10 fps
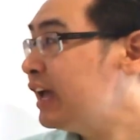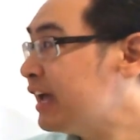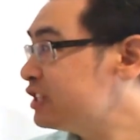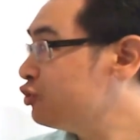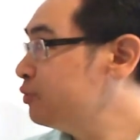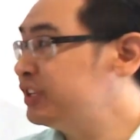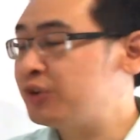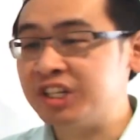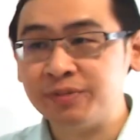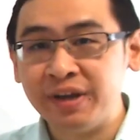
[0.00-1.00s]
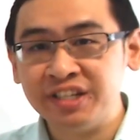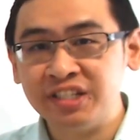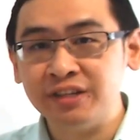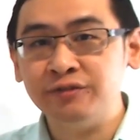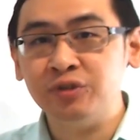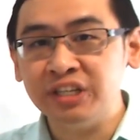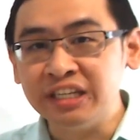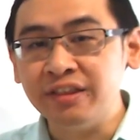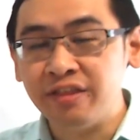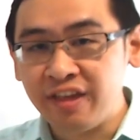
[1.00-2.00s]
It will be too expensive to
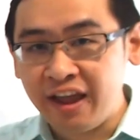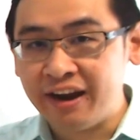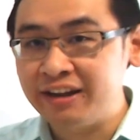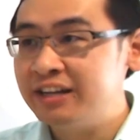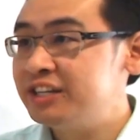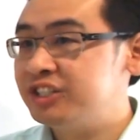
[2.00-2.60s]
eat there.